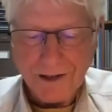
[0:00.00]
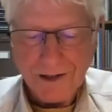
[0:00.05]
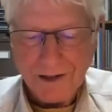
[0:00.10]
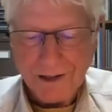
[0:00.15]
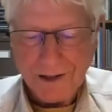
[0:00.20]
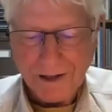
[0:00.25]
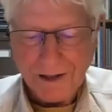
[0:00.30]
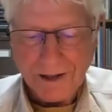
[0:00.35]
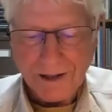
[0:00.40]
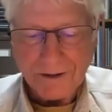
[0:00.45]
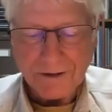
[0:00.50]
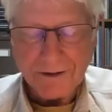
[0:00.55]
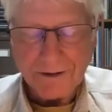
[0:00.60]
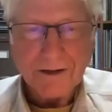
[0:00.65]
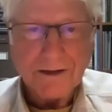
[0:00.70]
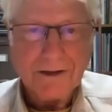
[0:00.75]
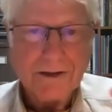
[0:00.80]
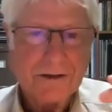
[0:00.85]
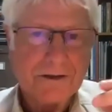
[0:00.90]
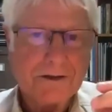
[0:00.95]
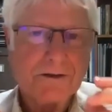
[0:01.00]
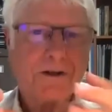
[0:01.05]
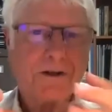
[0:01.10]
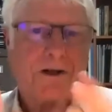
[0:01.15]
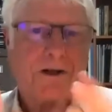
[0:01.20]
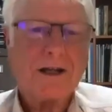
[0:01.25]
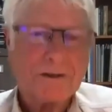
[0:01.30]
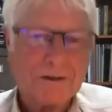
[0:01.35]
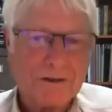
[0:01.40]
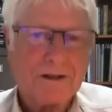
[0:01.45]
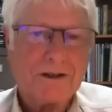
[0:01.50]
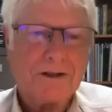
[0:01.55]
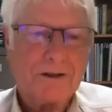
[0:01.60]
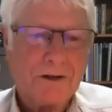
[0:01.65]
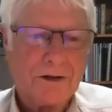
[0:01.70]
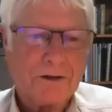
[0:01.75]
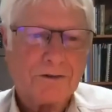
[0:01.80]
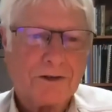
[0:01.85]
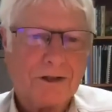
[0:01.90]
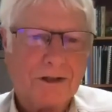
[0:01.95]
and you're not sitting
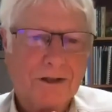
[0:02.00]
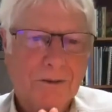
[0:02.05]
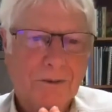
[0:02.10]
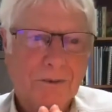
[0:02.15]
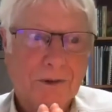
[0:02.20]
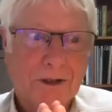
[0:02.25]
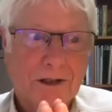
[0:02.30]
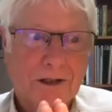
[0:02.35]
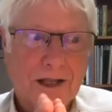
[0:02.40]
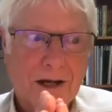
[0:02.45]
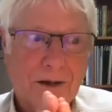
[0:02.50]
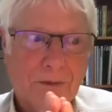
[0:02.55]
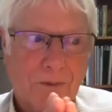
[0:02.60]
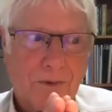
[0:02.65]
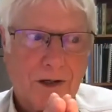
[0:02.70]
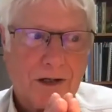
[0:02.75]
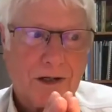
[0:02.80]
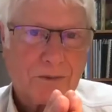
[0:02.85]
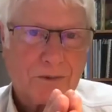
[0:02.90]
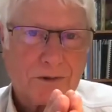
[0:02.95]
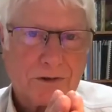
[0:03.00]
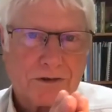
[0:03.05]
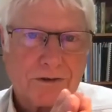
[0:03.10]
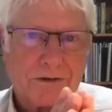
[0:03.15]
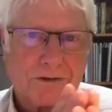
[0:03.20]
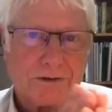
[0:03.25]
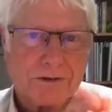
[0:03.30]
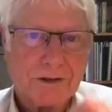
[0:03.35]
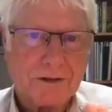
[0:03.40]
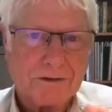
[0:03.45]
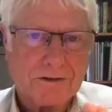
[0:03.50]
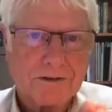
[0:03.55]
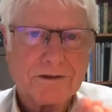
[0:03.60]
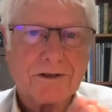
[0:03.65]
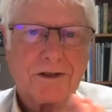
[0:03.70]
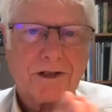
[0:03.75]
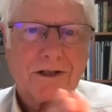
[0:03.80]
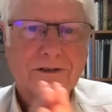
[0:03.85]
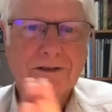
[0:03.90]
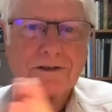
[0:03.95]
there thinking, well, that water was such and
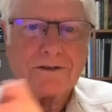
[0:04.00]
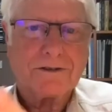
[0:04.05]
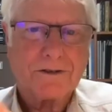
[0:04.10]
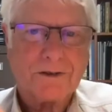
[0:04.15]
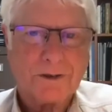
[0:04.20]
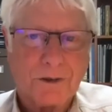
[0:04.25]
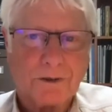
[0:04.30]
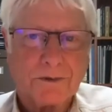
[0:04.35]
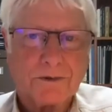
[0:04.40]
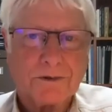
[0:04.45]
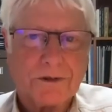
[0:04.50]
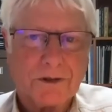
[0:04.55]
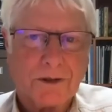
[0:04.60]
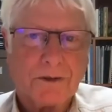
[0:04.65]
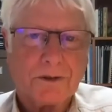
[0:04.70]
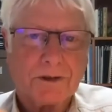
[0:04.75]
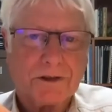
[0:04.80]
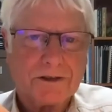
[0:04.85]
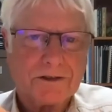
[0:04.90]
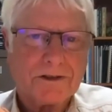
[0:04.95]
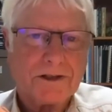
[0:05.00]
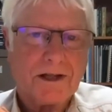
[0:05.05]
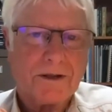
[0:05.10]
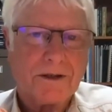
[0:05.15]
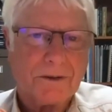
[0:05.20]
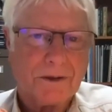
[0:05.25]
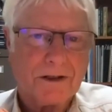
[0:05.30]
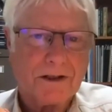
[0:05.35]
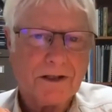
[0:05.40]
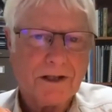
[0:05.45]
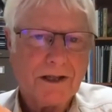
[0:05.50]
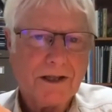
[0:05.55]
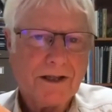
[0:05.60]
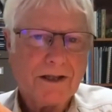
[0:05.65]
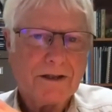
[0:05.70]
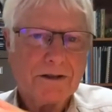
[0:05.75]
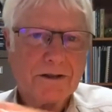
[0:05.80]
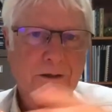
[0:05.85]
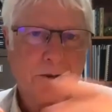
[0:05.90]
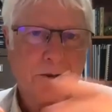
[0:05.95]
such and so and so and et cetera
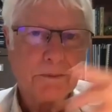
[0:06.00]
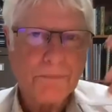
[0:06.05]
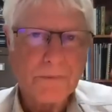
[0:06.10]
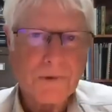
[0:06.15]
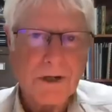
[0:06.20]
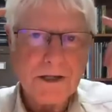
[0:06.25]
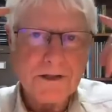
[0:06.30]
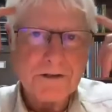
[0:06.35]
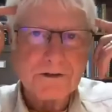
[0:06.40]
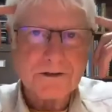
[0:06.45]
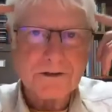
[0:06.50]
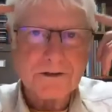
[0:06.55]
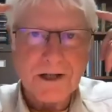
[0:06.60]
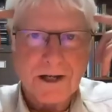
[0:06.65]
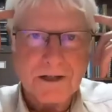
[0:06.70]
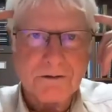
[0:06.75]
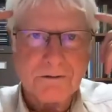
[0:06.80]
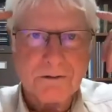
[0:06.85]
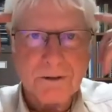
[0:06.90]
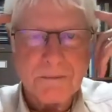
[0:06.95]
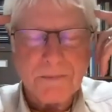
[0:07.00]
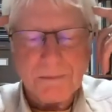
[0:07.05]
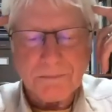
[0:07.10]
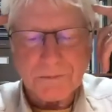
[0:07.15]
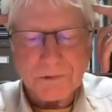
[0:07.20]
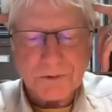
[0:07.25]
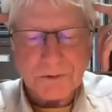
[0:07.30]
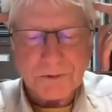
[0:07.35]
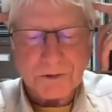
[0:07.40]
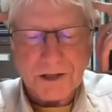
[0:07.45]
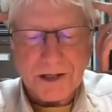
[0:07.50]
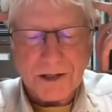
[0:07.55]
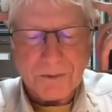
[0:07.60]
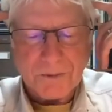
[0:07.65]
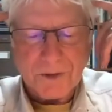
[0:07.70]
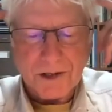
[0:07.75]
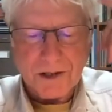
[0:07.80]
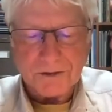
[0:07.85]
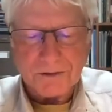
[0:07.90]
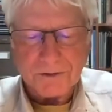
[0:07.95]
your brain just kind of remembers what that
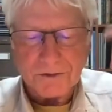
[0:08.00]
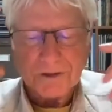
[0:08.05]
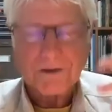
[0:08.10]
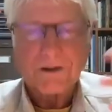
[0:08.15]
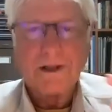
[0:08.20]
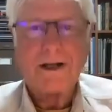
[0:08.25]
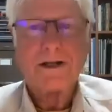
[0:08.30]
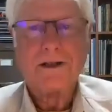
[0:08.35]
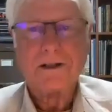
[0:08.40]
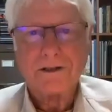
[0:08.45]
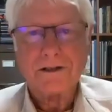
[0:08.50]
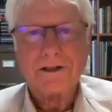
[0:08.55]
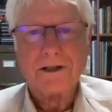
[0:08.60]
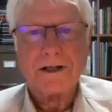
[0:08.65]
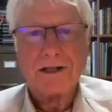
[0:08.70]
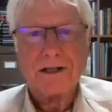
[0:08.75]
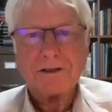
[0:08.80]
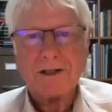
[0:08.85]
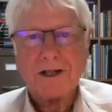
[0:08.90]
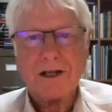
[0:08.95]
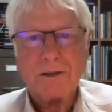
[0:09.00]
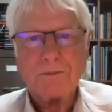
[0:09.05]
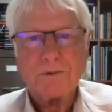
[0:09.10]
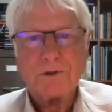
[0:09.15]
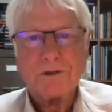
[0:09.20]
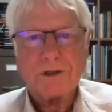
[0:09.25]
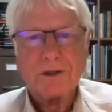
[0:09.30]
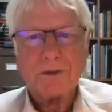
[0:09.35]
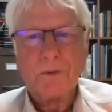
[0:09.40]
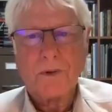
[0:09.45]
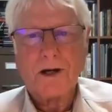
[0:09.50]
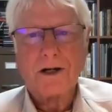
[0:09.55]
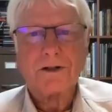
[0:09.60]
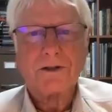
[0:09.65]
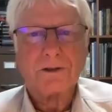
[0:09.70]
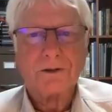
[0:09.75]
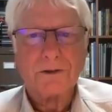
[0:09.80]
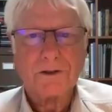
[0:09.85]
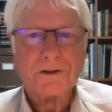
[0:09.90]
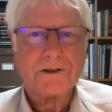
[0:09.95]
water looked like. And the next time you see water
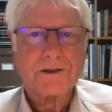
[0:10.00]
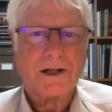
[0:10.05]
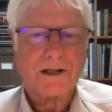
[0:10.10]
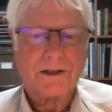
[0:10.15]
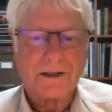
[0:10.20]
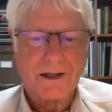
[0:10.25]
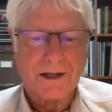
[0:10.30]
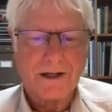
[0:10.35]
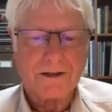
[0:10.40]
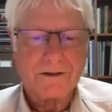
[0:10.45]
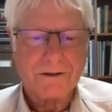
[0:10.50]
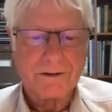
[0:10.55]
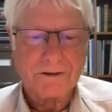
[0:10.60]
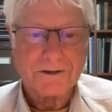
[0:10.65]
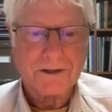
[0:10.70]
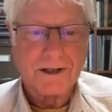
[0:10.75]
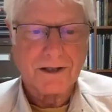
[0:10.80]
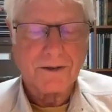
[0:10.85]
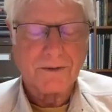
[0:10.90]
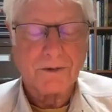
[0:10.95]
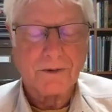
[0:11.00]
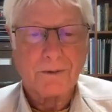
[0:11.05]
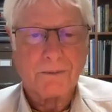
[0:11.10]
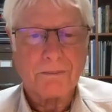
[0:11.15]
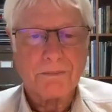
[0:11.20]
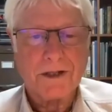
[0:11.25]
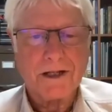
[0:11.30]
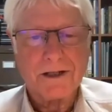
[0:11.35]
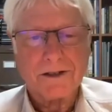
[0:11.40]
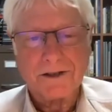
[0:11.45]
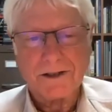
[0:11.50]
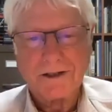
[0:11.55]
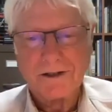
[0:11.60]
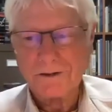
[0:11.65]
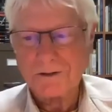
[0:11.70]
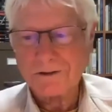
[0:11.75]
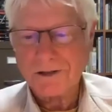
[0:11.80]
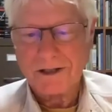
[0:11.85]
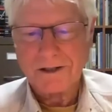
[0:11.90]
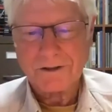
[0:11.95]
that looks like that, you say, oh man, that
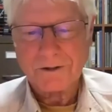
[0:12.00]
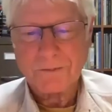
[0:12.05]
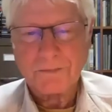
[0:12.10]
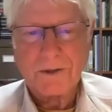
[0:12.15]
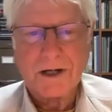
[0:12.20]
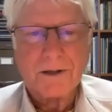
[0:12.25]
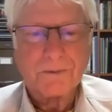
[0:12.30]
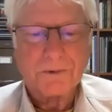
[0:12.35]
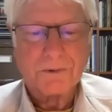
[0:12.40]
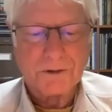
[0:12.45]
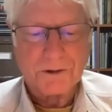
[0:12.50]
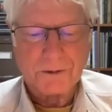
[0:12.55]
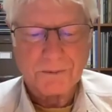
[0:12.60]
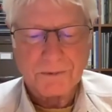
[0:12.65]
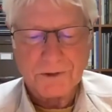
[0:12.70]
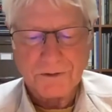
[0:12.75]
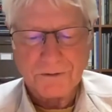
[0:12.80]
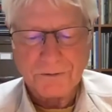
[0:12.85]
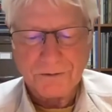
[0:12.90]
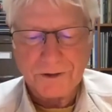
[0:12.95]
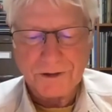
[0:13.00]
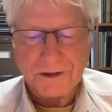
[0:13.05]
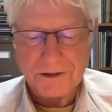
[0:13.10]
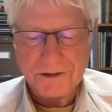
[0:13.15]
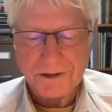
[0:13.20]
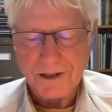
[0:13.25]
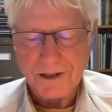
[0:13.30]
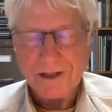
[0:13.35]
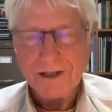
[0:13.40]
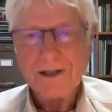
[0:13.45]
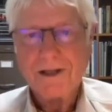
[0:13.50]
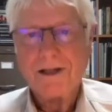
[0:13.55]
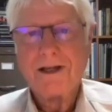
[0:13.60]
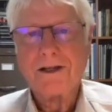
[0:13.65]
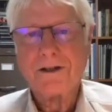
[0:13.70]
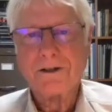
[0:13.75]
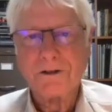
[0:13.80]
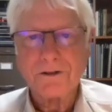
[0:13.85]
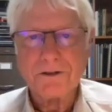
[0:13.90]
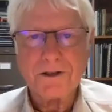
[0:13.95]
looks like a spot where there'd be a fish.
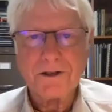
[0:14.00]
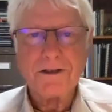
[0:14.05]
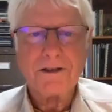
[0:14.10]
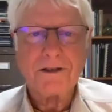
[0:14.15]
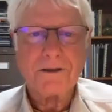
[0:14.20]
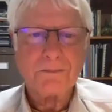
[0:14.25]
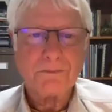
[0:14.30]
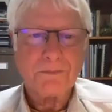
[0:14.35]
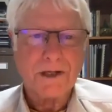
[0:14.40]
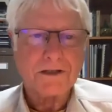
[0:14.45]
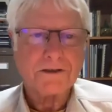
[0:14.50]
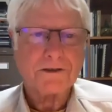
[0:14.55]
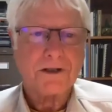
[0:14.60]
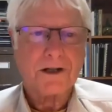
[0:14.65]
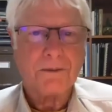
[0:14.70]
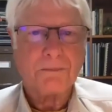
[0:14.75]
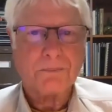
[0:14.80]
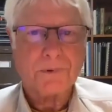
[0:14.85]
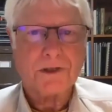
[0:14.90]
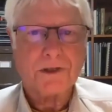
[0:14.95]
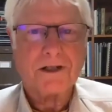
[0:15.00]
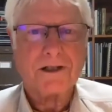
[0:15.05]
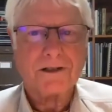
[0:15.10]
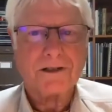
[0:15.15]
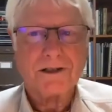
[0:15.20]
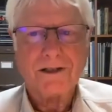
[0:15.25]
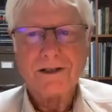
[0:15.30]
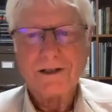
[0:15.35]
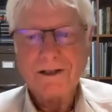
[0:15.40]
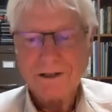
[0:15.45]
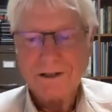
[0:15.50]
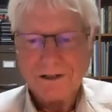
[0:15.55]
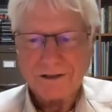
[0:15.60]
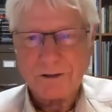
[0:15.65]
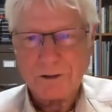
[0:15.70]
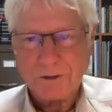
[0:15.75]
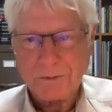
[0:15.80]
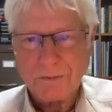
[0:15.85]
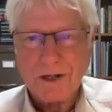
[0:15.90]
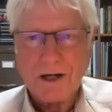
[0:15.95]
And indeed, based on blink,
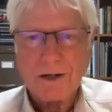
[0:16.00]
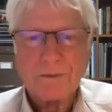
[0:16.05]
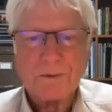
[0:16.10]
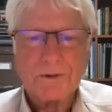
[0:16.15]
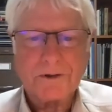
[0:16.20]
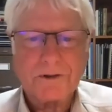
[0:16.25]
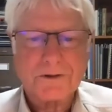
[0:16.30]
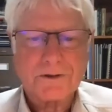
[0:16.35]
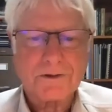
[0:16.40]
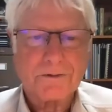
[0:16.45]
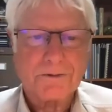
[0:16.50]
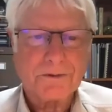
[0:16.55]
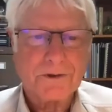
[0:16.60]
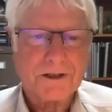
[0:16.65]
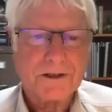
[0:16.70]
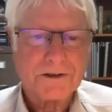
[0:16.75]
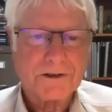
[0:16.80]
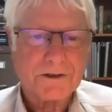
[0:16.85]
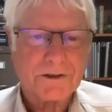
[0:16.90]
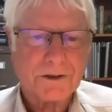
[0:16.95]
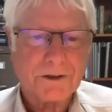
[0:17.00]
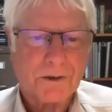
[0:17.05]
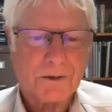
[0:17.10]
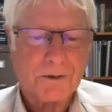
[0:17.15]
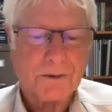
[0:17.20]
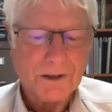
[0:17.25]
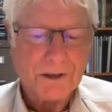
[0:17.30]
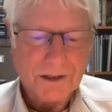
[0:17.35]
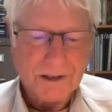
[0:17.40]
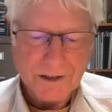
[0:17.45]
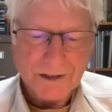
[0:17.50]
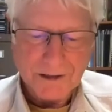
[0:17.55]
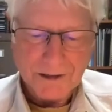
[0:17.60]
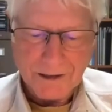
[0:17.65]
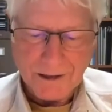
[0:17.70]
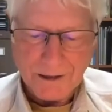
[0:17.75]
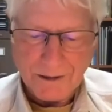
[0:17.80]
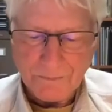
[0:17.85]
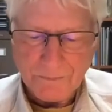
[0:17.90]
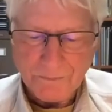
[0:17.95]
it's a spot where there's a fish. So
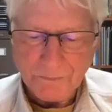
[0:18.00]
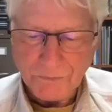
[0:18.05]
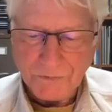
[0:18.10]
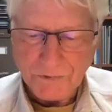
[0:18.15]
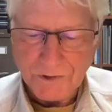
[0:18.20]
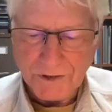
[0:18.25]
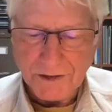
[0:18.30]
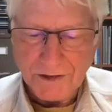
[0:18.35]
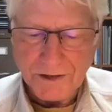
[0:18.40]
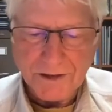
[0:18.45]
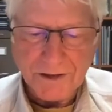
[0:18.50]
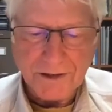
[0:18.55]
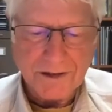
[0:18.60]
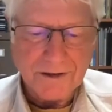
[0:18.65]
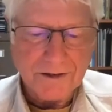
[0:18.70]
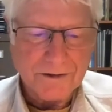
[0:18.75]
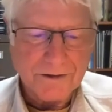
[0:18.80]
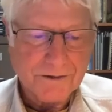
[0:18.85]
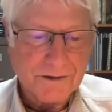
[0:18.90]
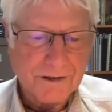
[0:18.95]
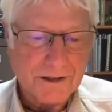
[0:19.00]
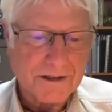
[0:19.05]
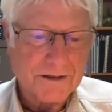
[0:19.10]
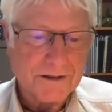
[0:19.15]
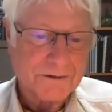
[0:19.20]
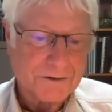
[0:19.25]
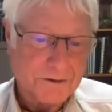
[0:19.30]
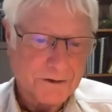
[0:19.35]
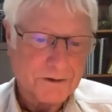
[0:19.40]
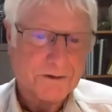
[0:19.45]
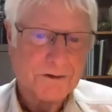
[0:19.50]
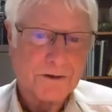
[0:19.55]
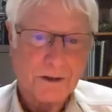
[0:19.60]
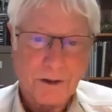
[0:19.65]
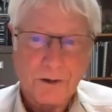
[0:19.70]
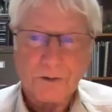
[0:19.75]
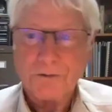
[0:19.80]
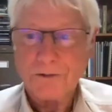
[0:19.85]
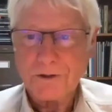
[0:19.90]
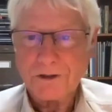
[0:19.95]
um, the thing is just to
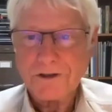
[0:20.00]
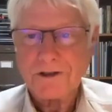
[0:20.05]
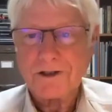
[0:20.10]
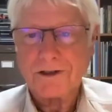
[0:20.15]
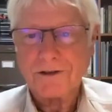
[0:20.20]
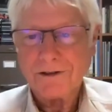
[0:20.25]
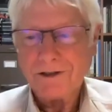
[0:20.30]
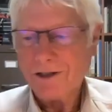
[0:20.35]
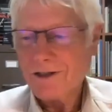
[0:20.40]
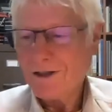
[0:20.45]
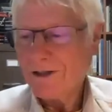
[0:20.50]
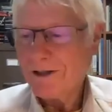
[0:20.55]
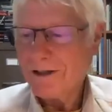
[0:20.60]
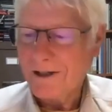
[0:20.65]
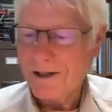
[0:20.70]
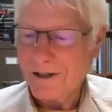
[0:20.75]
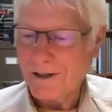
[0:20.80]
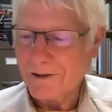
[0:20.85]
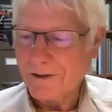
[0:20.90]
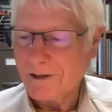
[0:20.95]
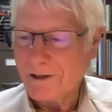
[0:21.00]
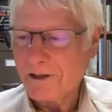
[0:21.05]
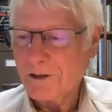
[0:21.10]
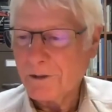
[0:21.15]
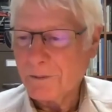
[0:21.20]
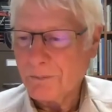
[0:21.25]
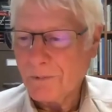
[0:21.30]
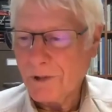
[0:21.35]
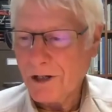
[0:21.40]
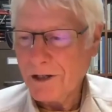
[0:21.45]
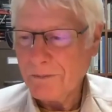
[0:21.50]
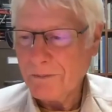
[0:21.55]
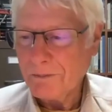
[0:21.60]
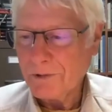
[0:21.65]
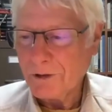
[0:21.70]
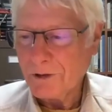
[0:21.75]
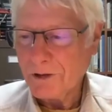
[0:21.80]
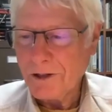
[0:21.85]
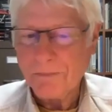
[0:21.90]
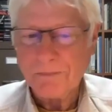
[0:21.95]
go fishing and let your brain
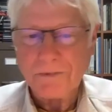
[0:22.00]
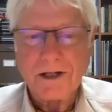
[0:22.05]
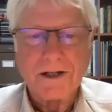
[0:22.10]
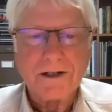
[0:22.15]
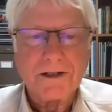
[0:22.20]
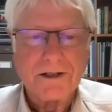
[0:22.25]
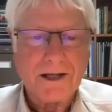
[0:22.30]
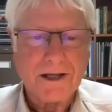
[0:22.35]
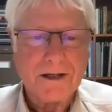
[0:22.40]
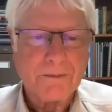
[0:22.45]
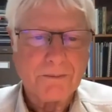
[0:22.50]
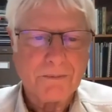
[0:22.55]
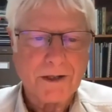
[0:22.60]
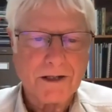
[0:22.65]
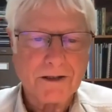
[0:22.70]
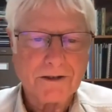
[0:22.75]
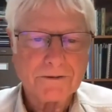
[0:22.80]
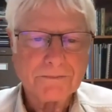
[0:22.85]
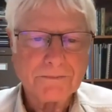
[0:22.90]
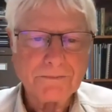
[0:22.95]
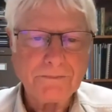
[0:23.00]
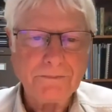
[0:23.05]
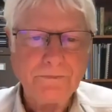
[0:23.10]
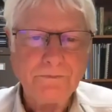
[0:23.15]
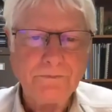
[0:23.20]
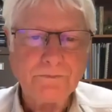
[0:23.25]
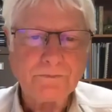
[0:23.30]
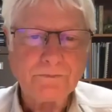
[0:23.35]
build up that data bank.